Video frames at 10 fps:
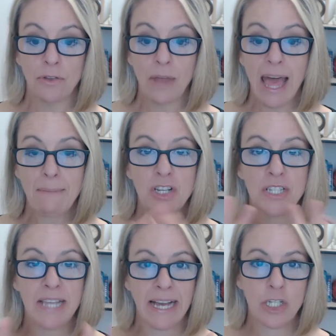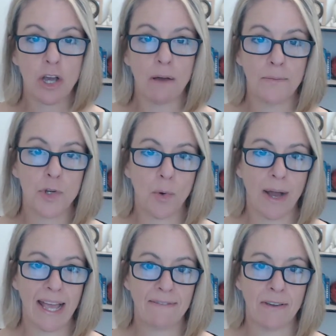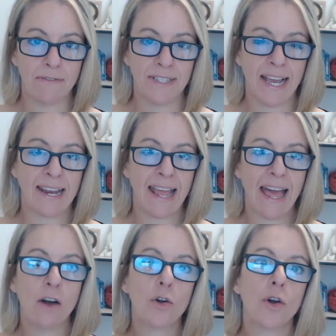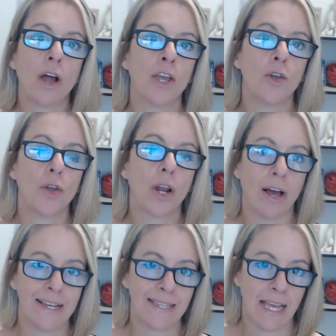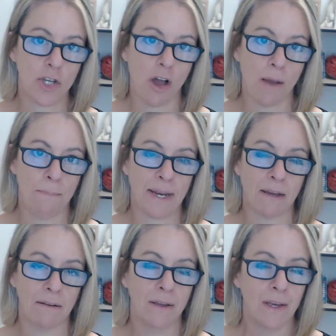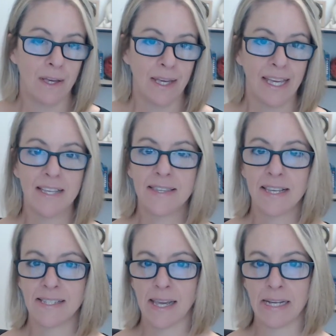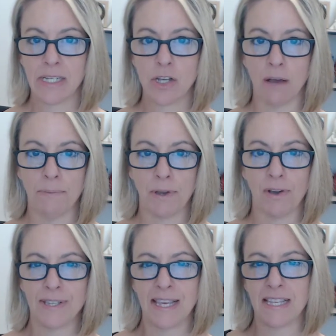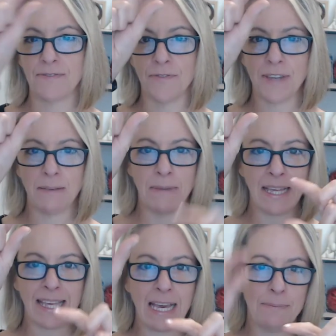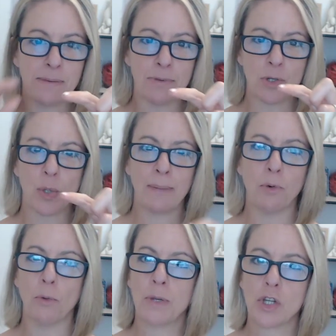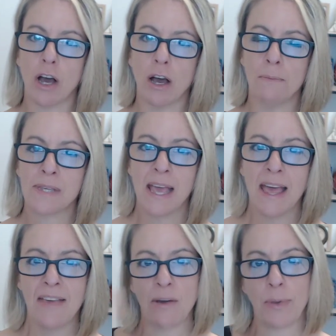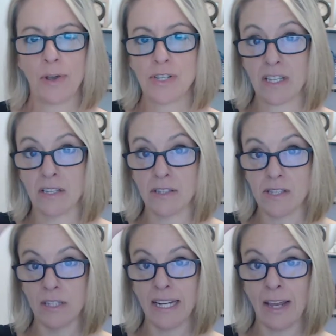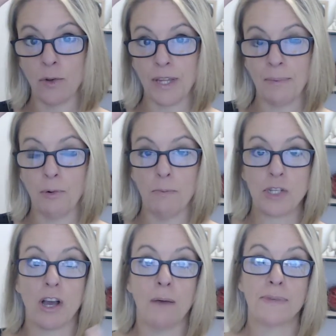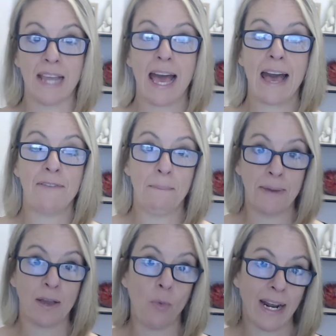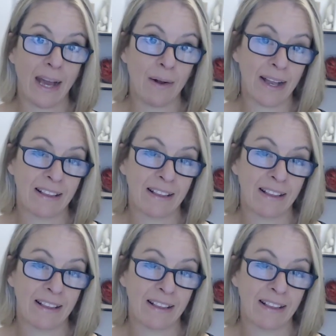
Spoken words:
how much downtime do I have every day and how could I utilize that time better? Is the downtime because there's 15-minute gaps in between appointment times that we could just consolidate all the appointment times and have a big 1 hour